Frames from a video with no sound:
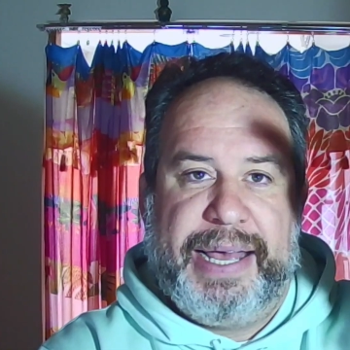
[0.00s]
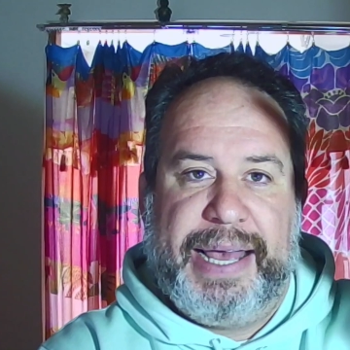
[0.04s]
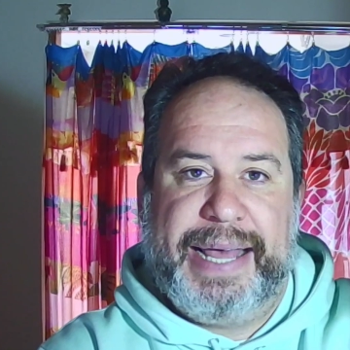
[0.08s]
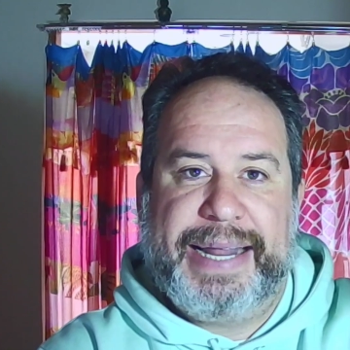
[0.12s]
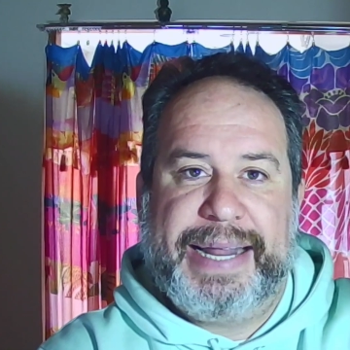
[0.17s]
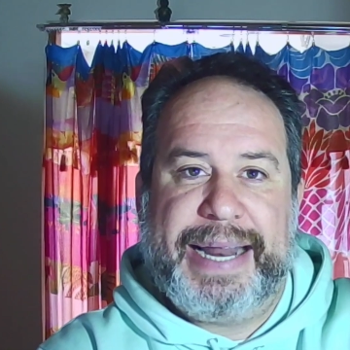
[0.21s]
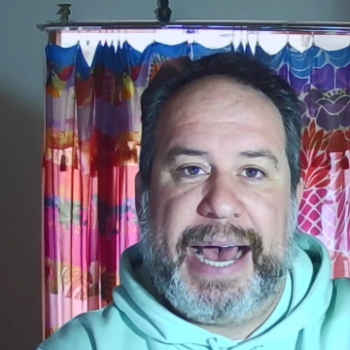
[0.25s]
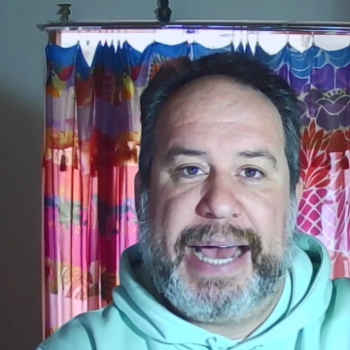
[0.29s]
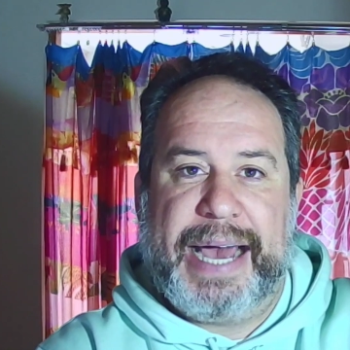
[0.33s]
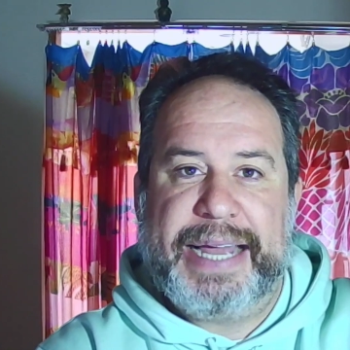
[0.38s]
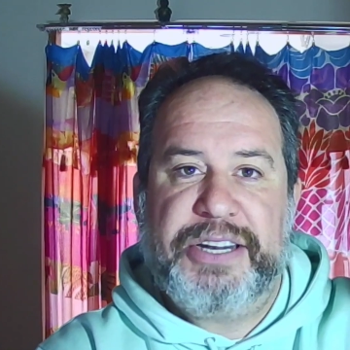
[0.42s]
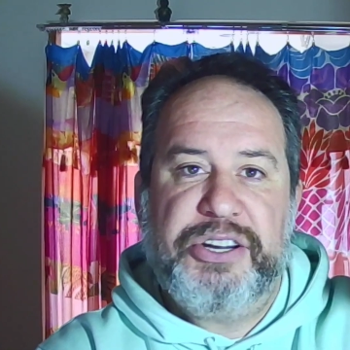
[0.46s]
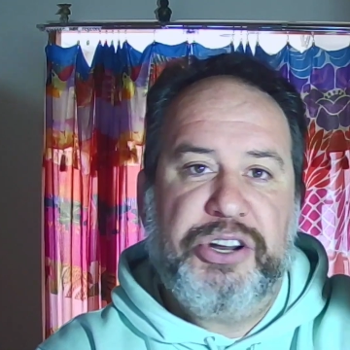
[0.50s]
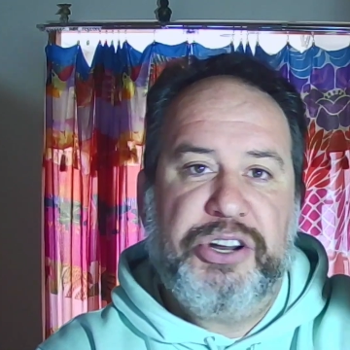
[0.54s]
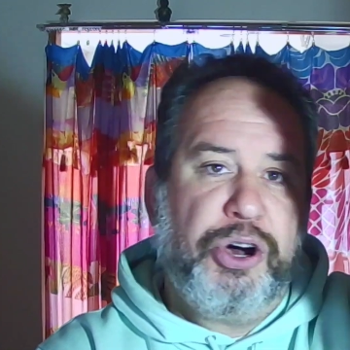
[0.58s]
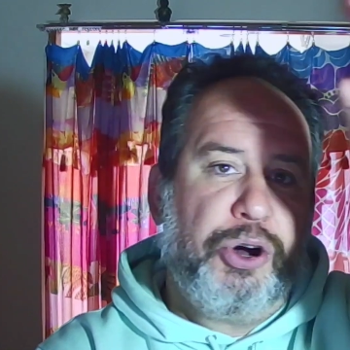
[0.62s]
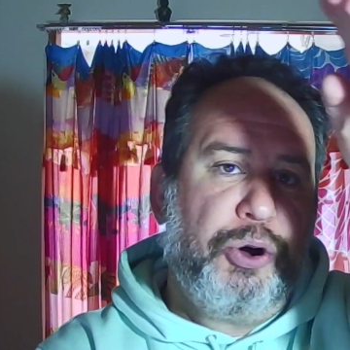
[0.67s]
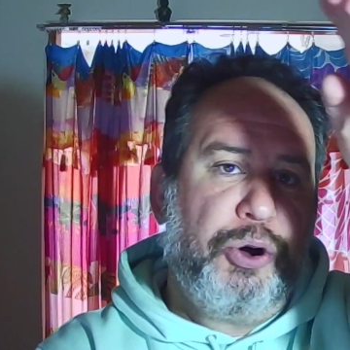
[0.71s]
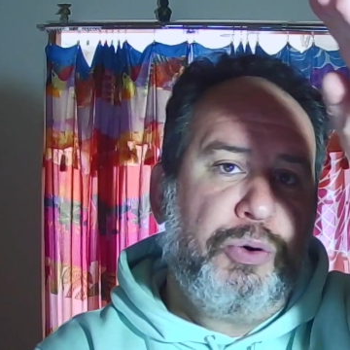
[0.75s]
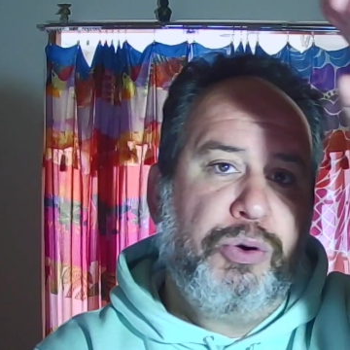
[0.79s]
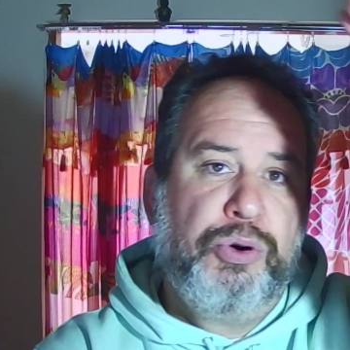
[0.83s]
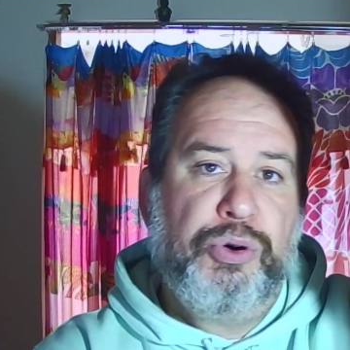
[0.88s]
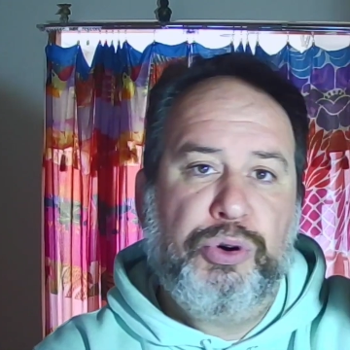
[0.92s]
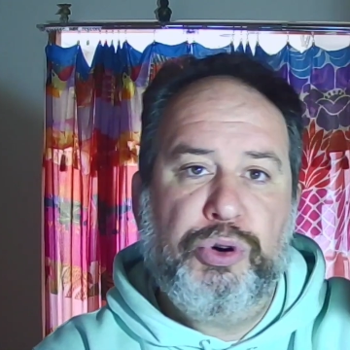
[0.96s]
and I
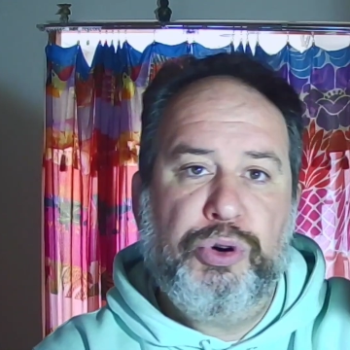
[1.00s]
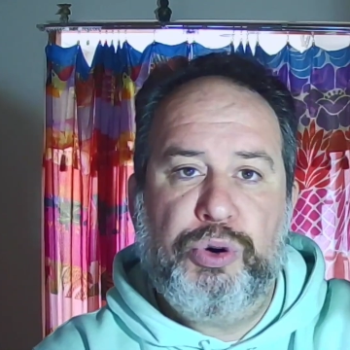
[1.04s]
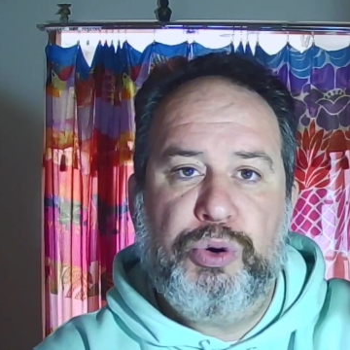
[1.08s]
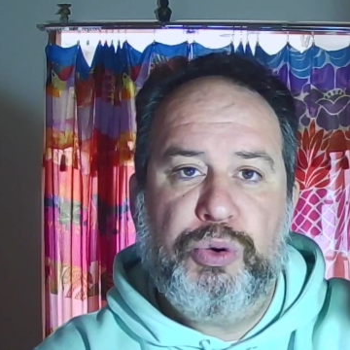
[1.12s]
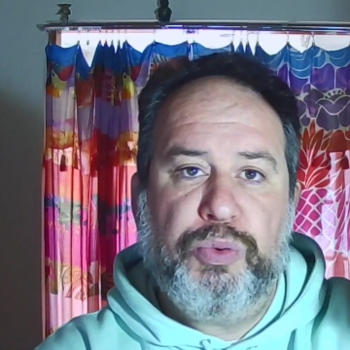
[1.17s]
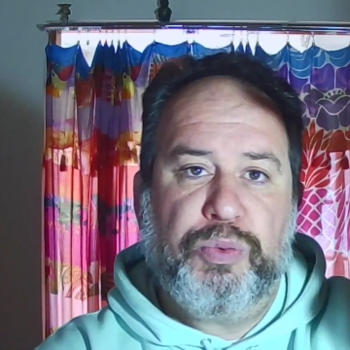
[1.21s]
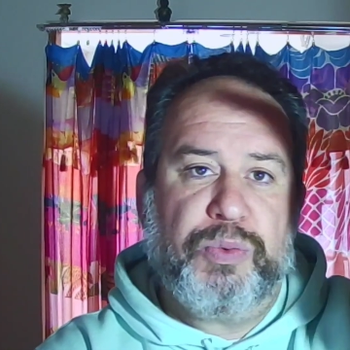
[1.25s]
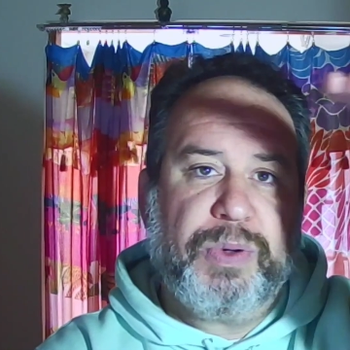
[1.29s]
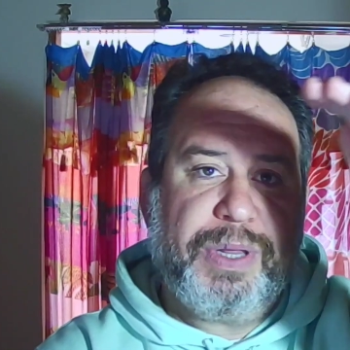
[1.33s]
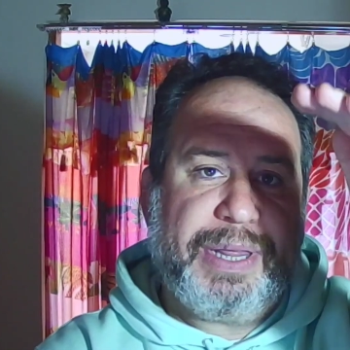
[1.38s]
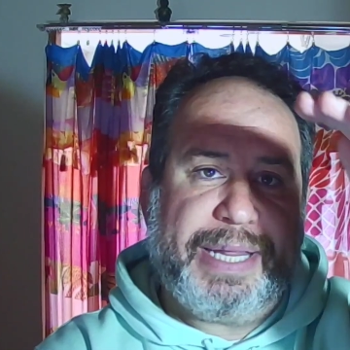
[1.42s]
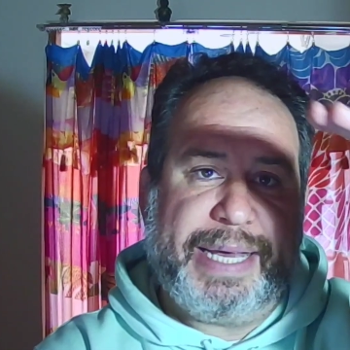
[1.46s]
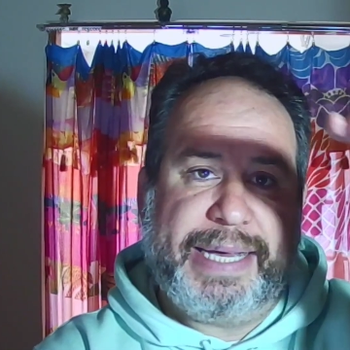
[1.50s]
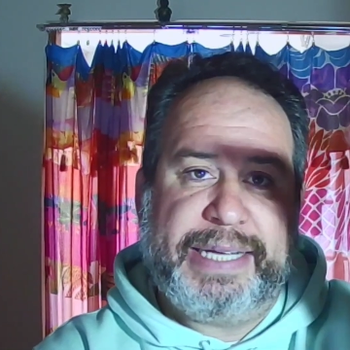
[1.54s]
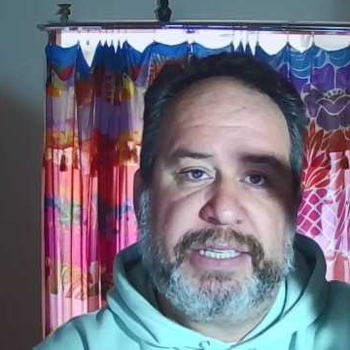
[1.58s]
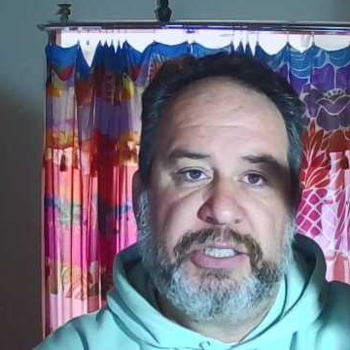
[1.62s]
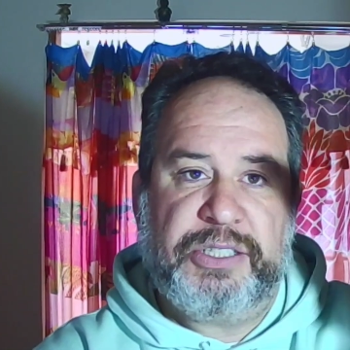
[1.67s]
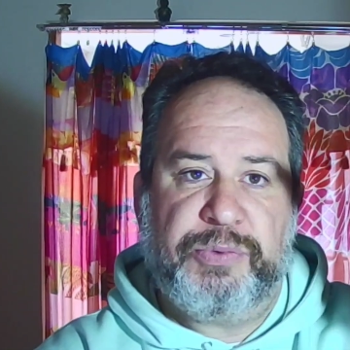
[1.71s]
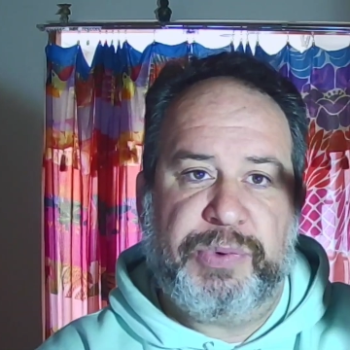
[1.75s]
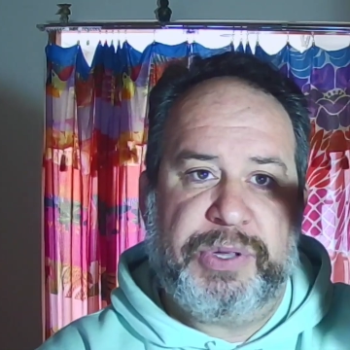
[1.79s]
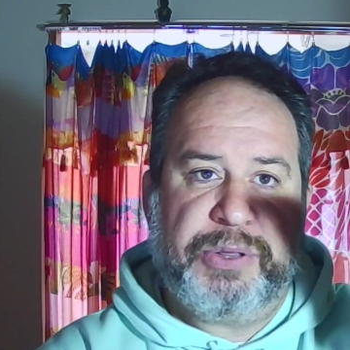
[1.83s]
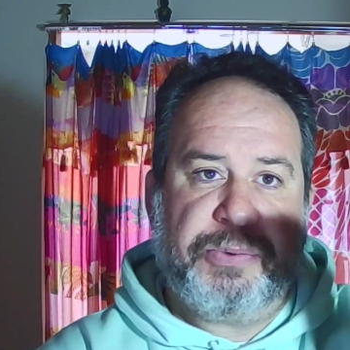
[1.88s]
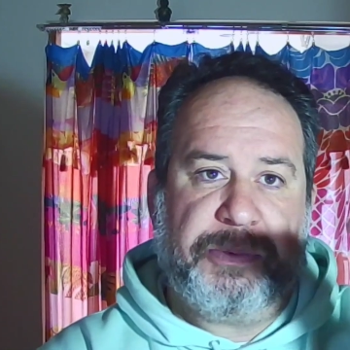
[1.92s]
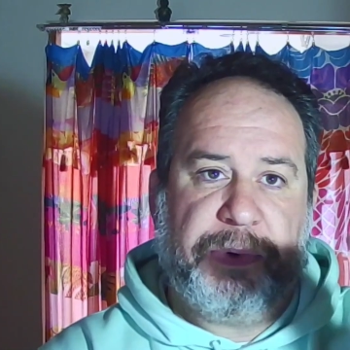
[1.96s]
know who
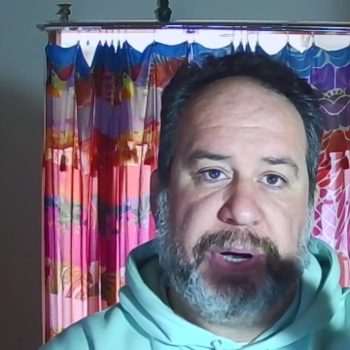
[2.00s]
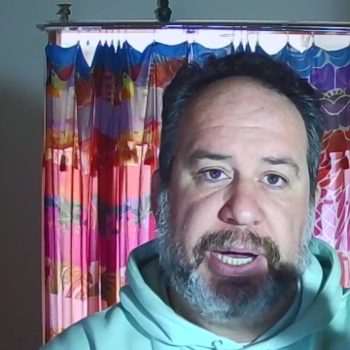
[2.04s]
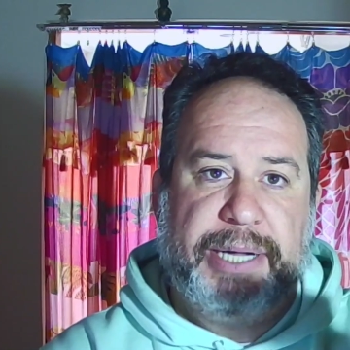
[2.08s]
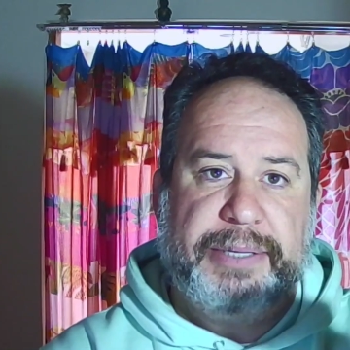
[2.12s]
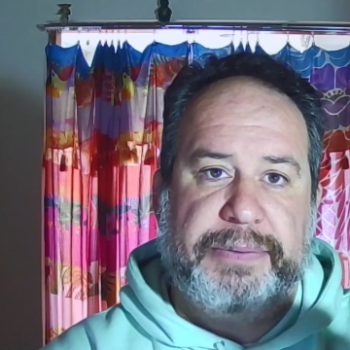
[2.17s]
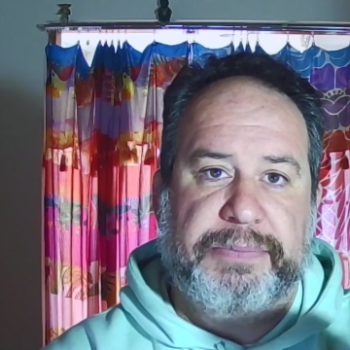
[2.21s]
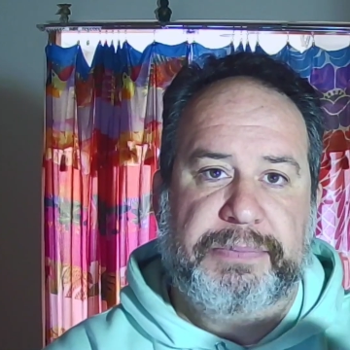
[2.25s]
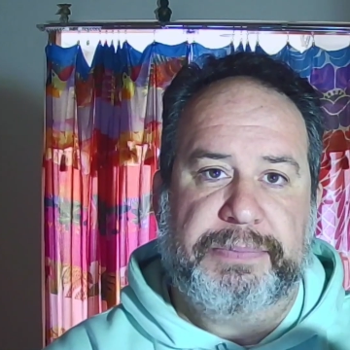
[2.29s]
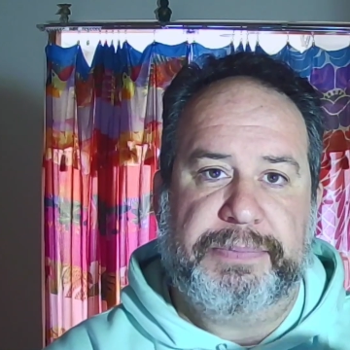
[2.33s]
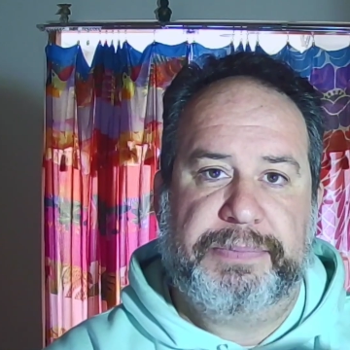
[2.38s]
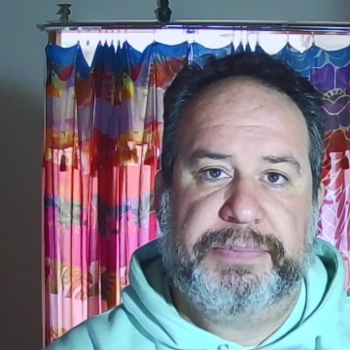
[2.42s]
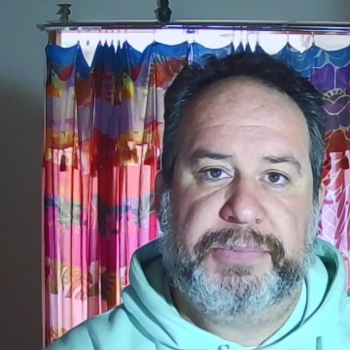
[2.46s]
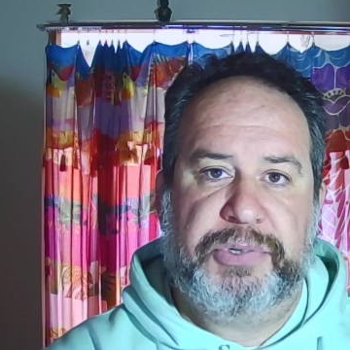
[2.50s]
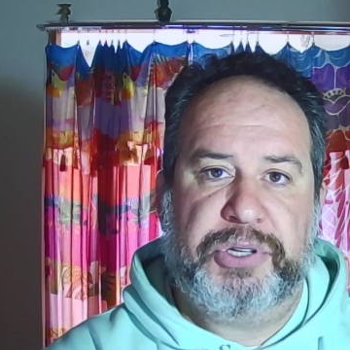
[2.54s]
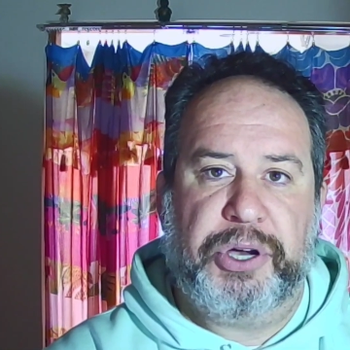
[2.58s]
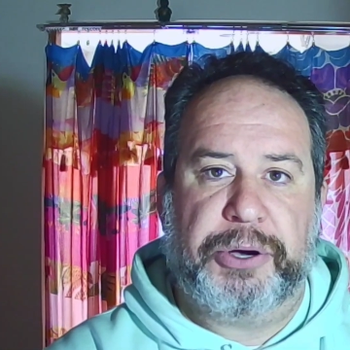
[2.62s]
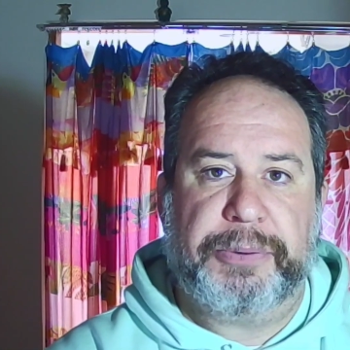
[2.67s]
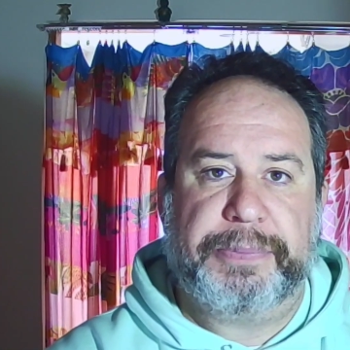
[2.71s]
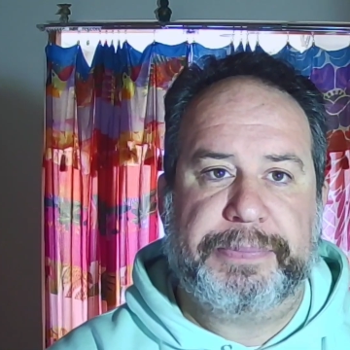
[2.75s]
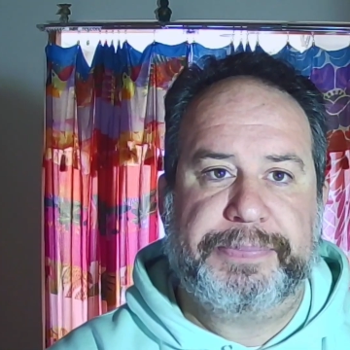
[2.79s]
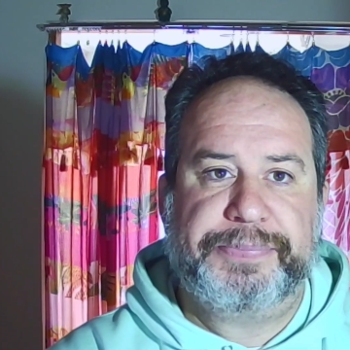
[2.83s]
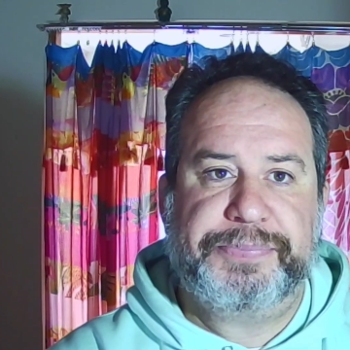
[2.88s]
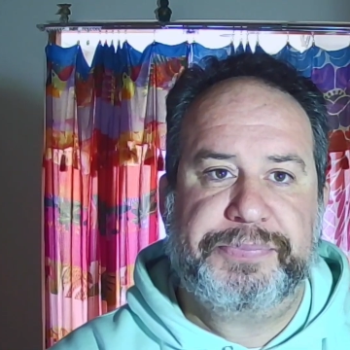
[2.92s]
relates with what. So,